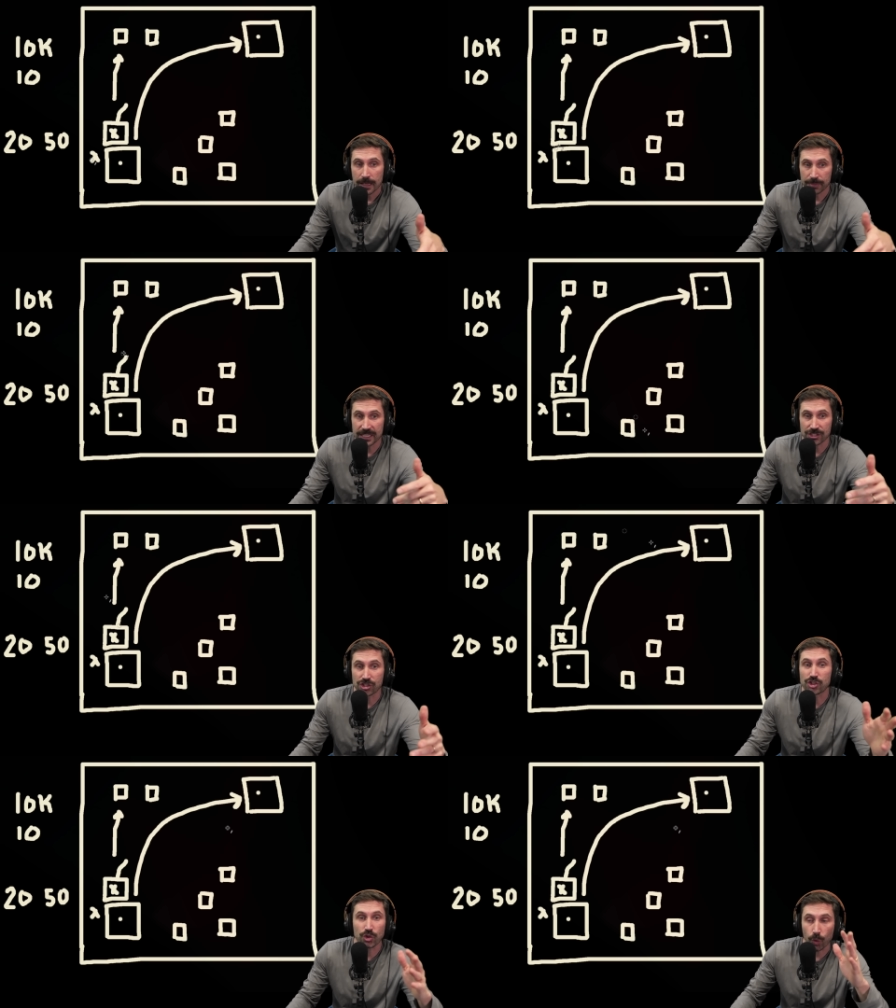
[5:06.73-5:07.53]
because
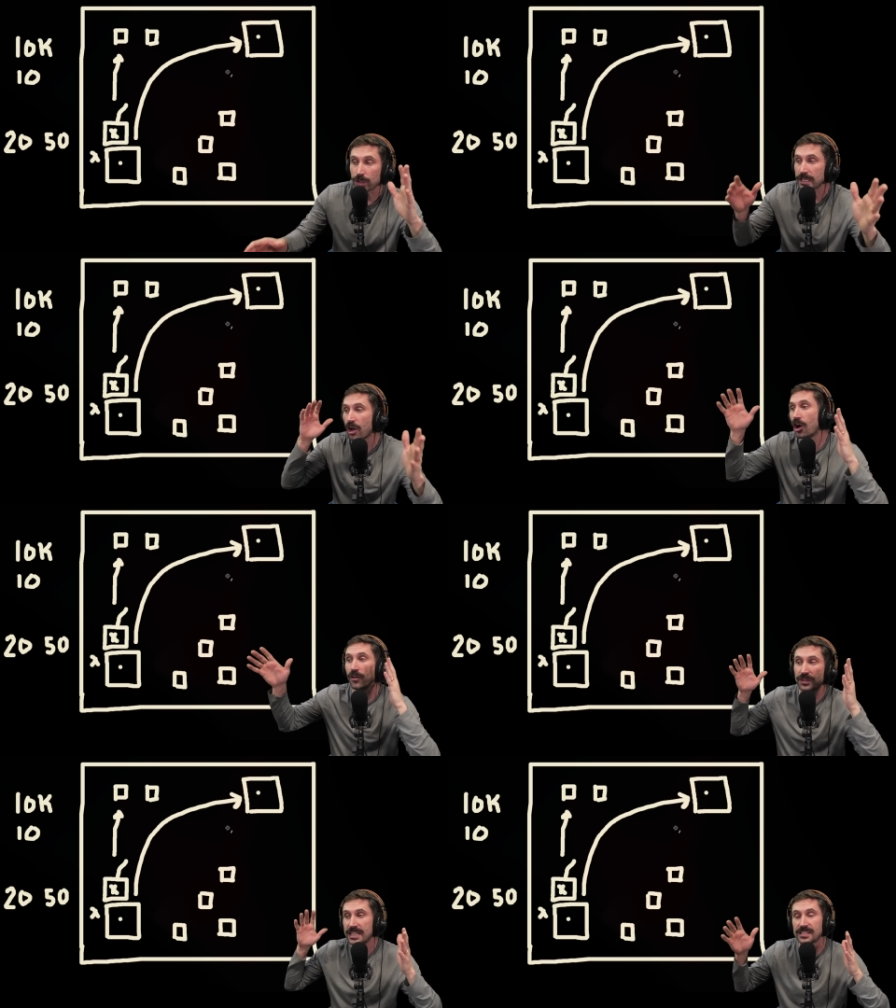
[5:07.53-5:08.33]
sorting
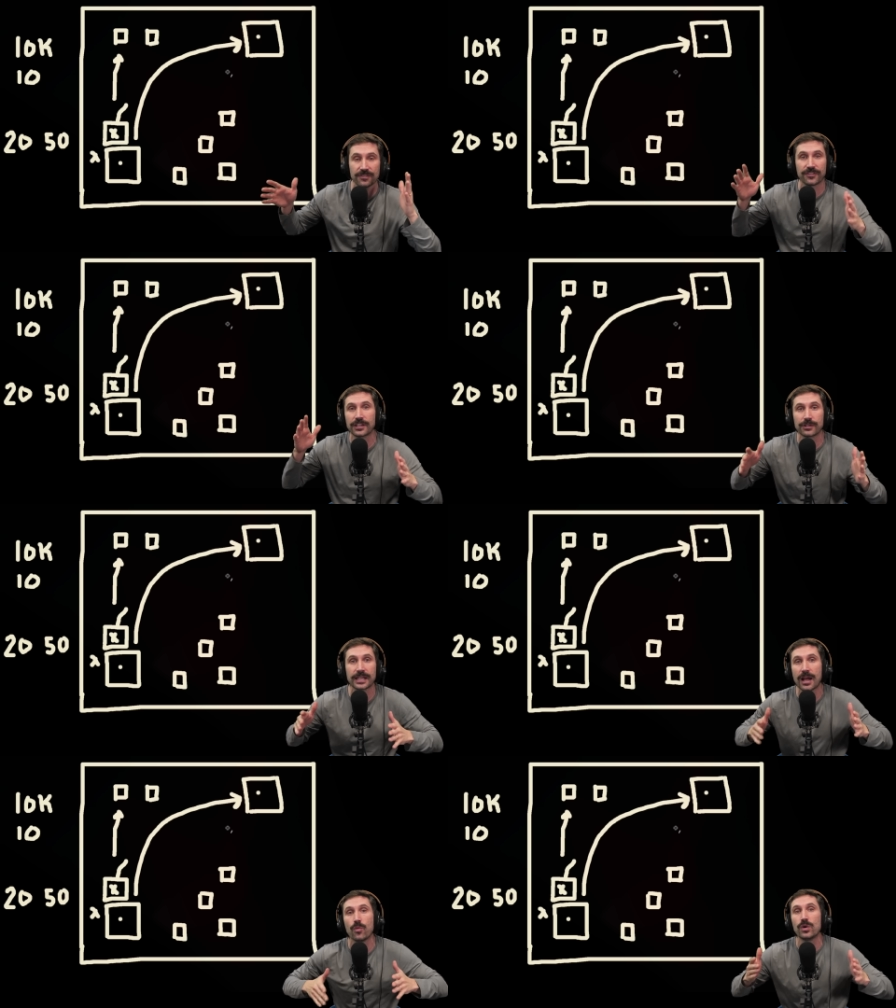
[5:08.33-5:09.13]
all these and figuring
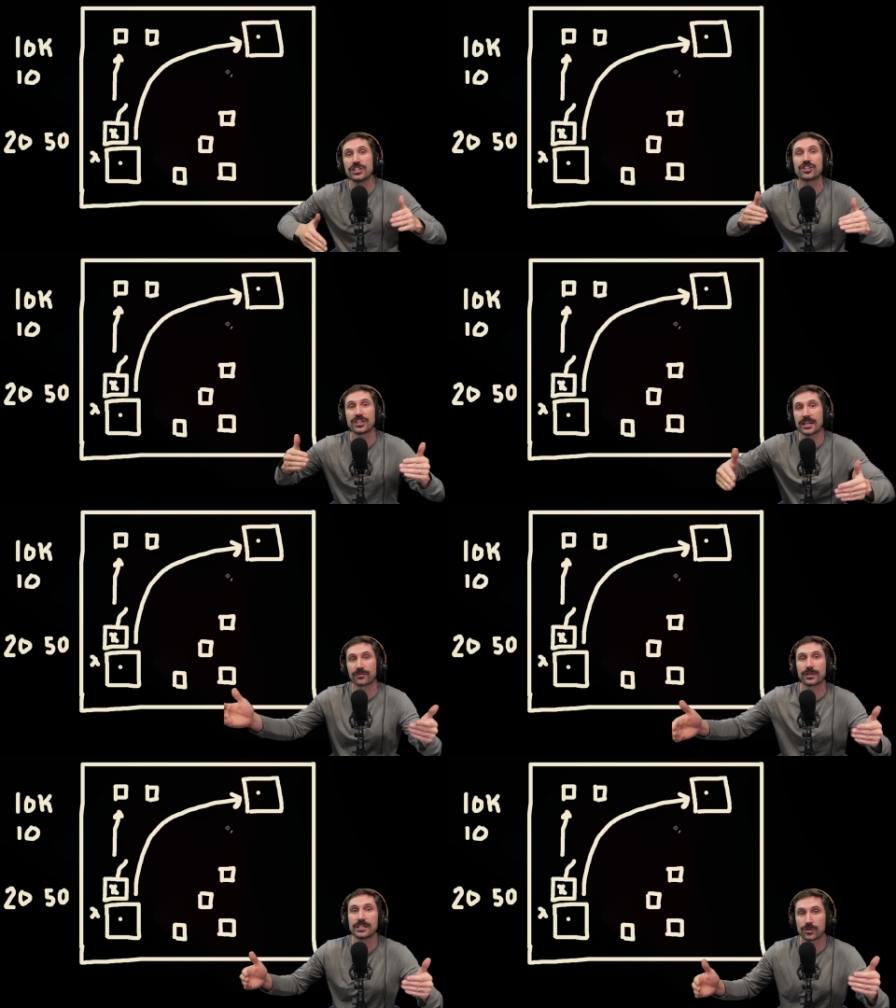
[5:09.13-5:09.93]
out which set
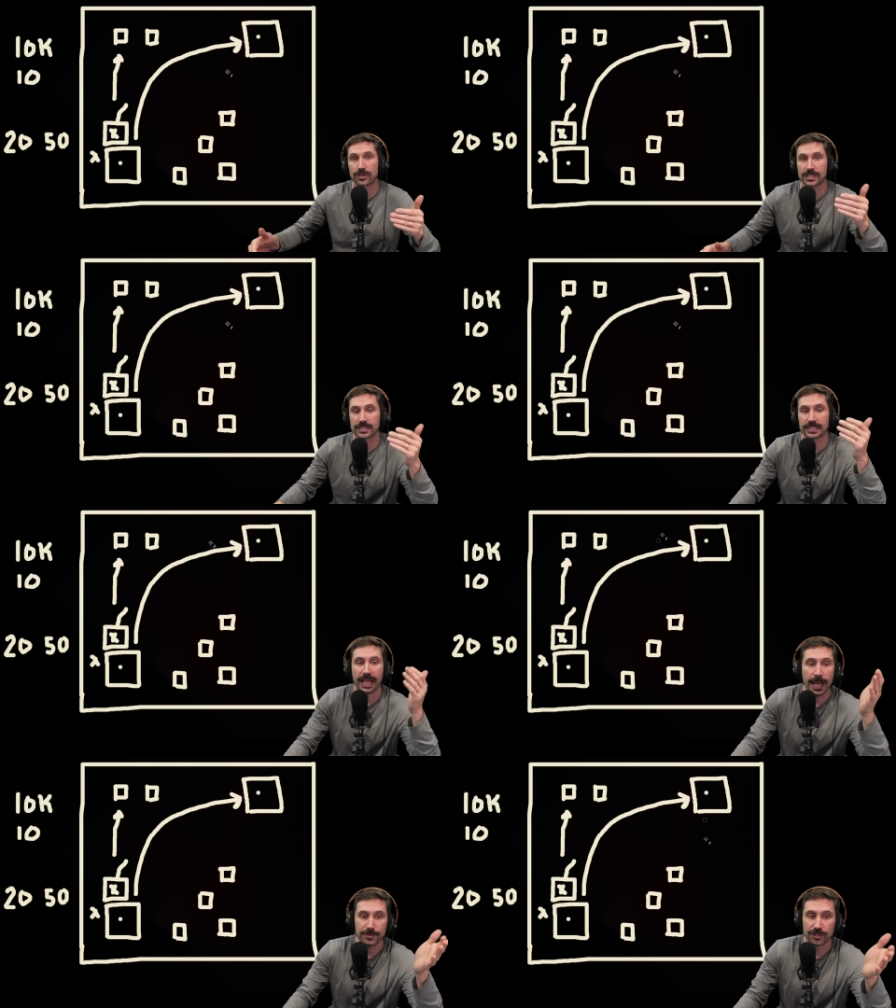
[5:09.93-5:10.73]
of resources to
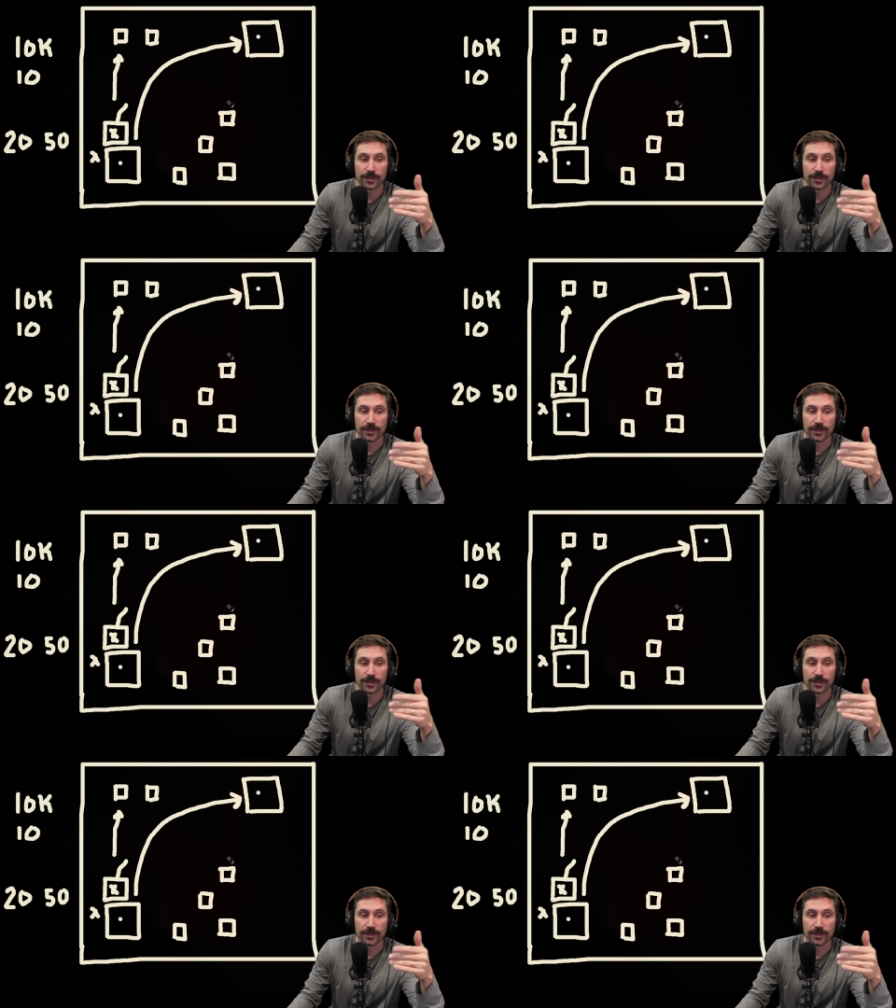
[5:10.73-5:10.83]
capture